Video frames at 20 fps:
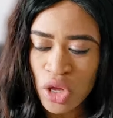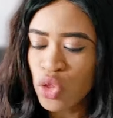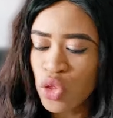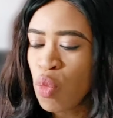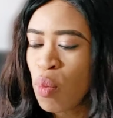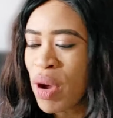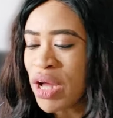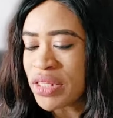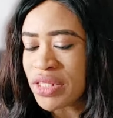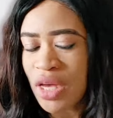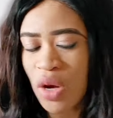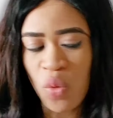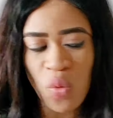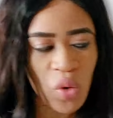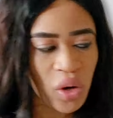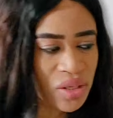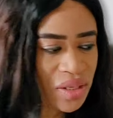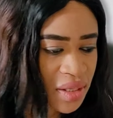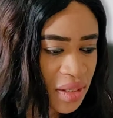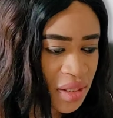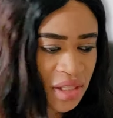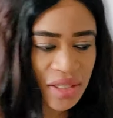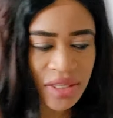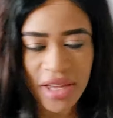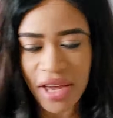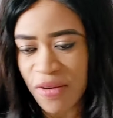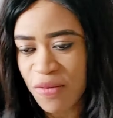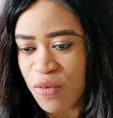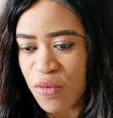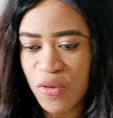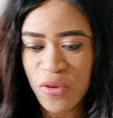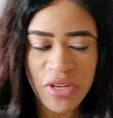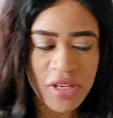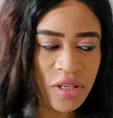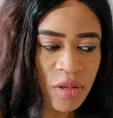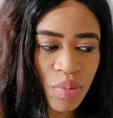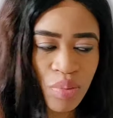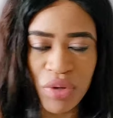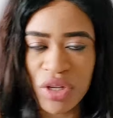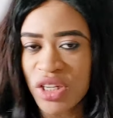No matter what the devil
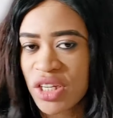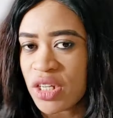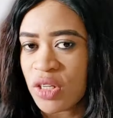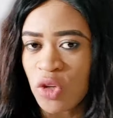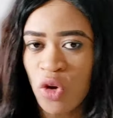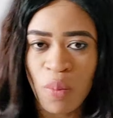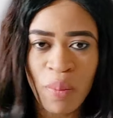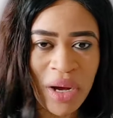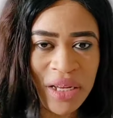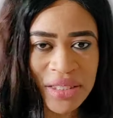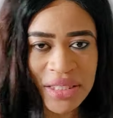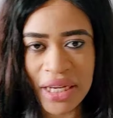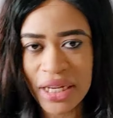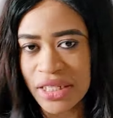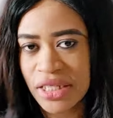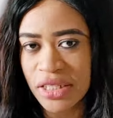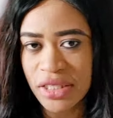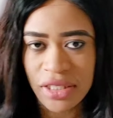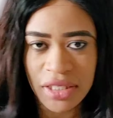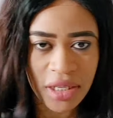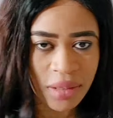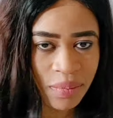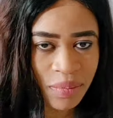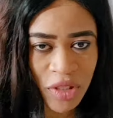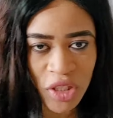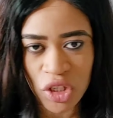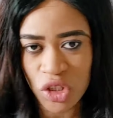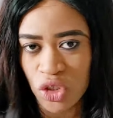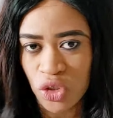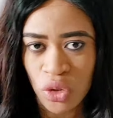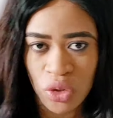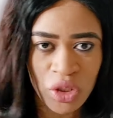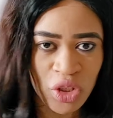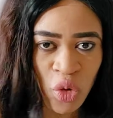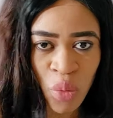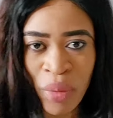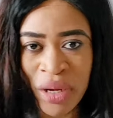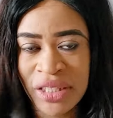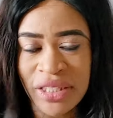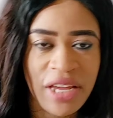is bringing, no matter the temptation,
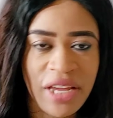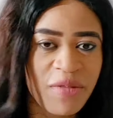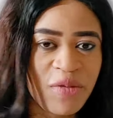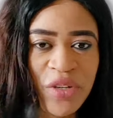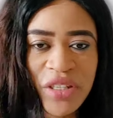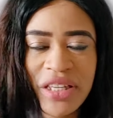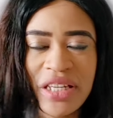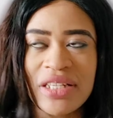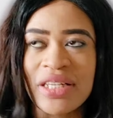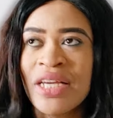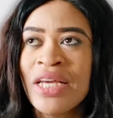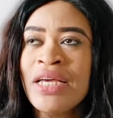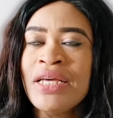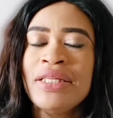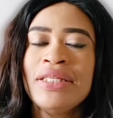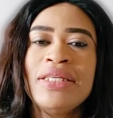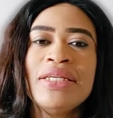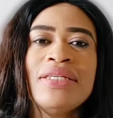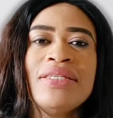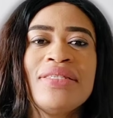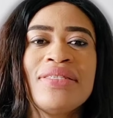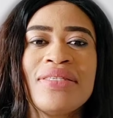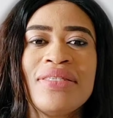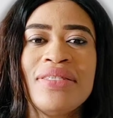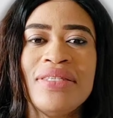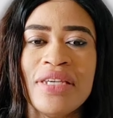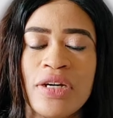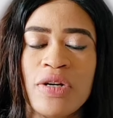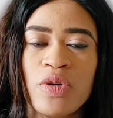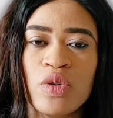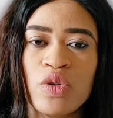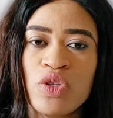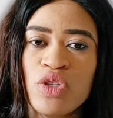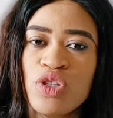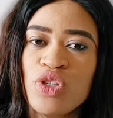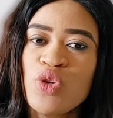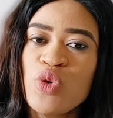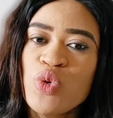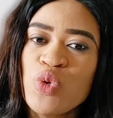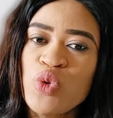no matter everything, this girl
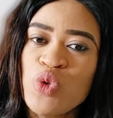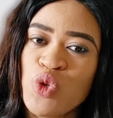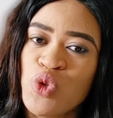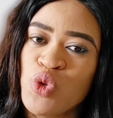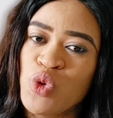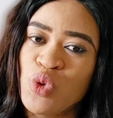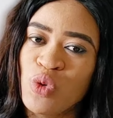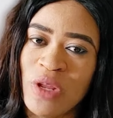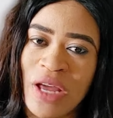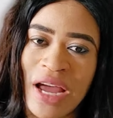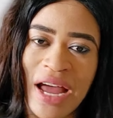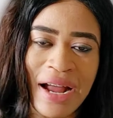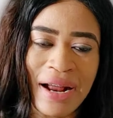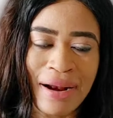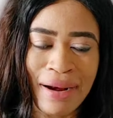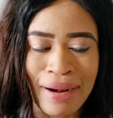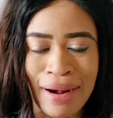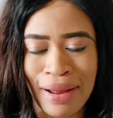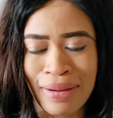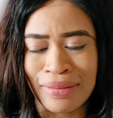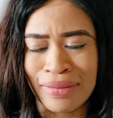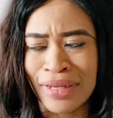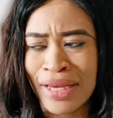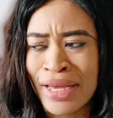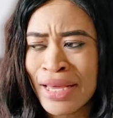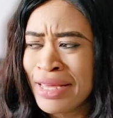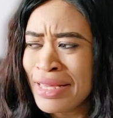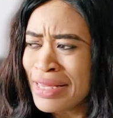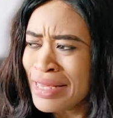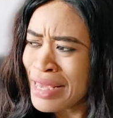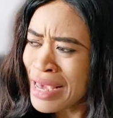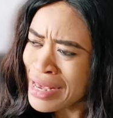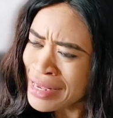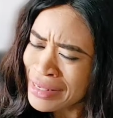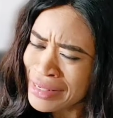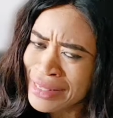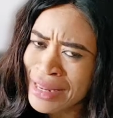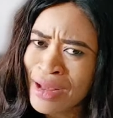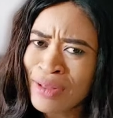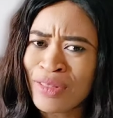still stood her ground.
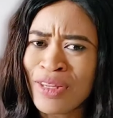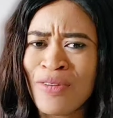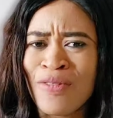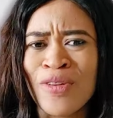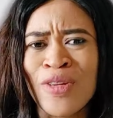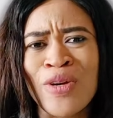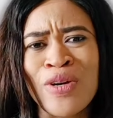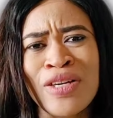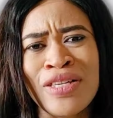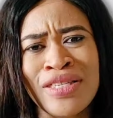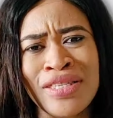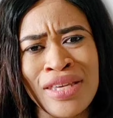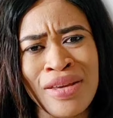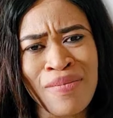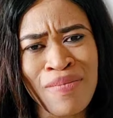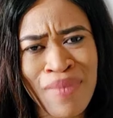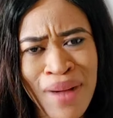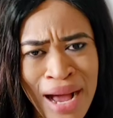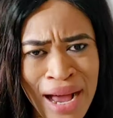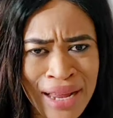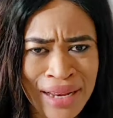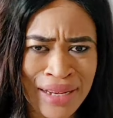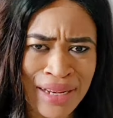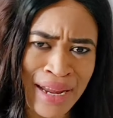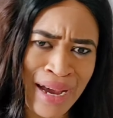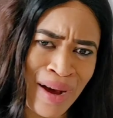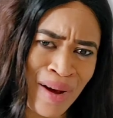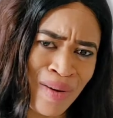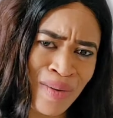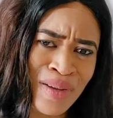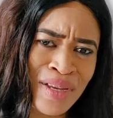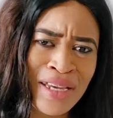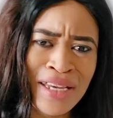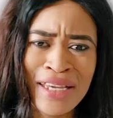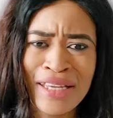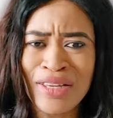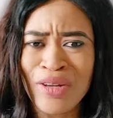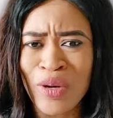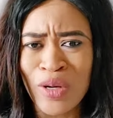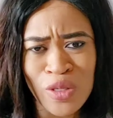Yes, now Davido is a man now.
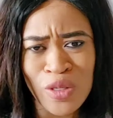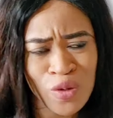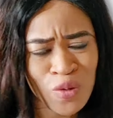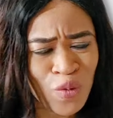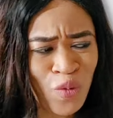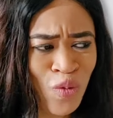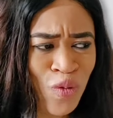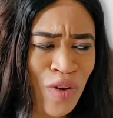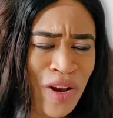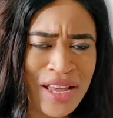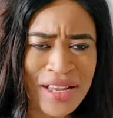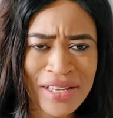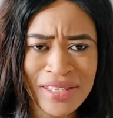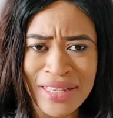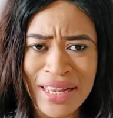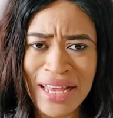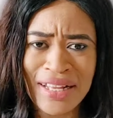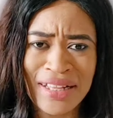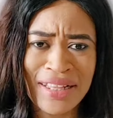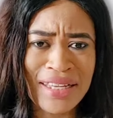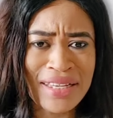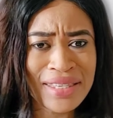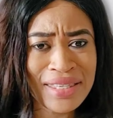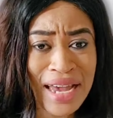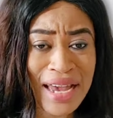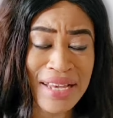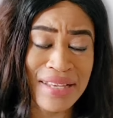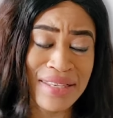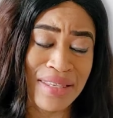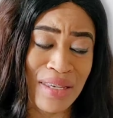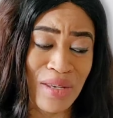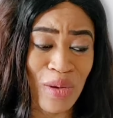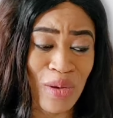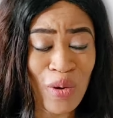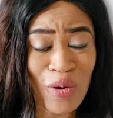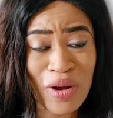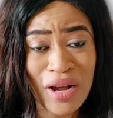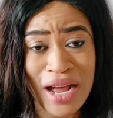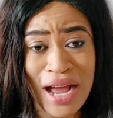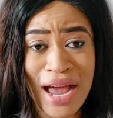He got to flesh. Like, this guy is a
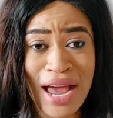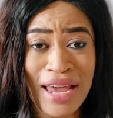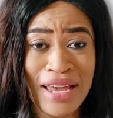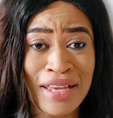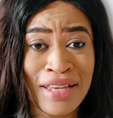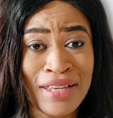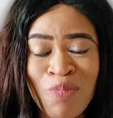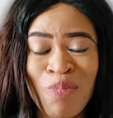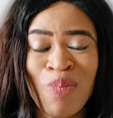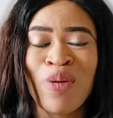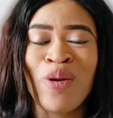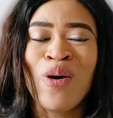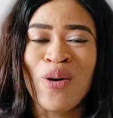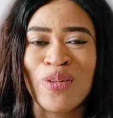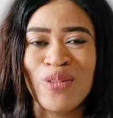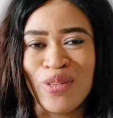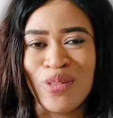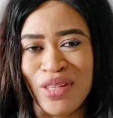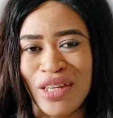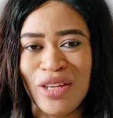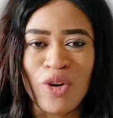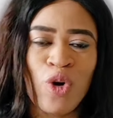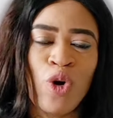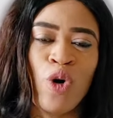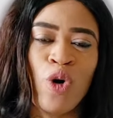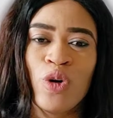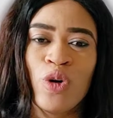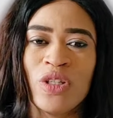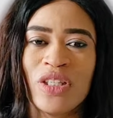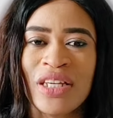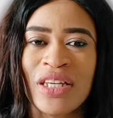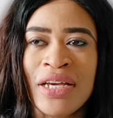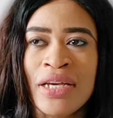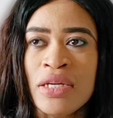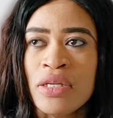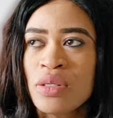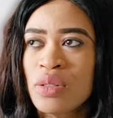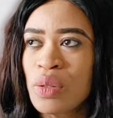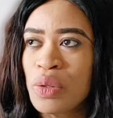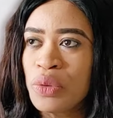young guy. He blood the
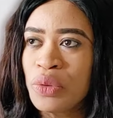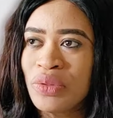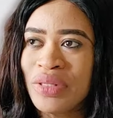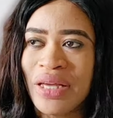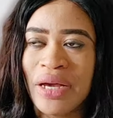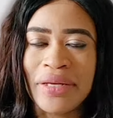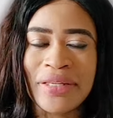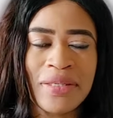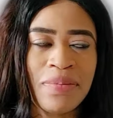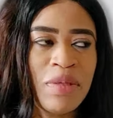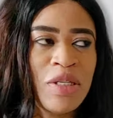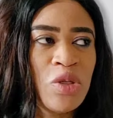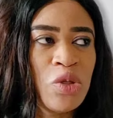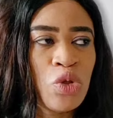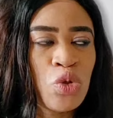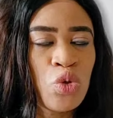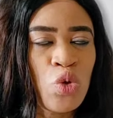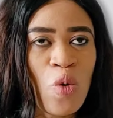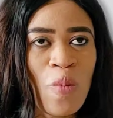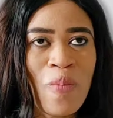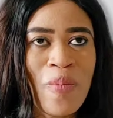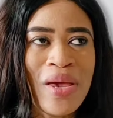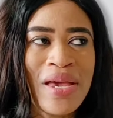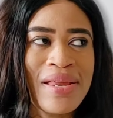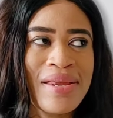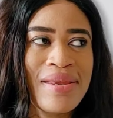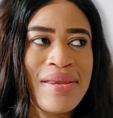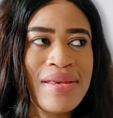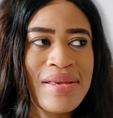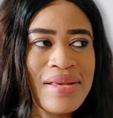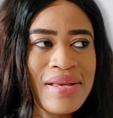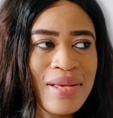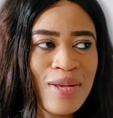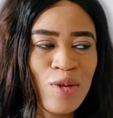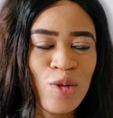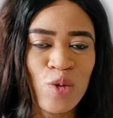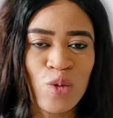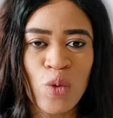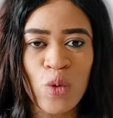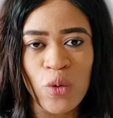earth. So there's been so
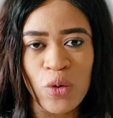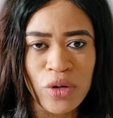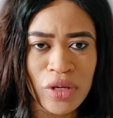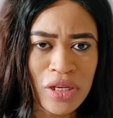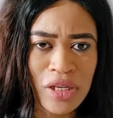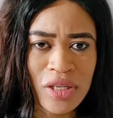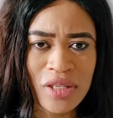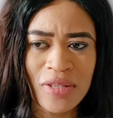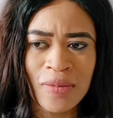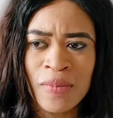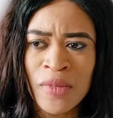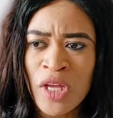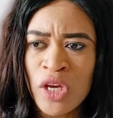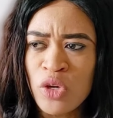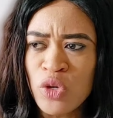many stories.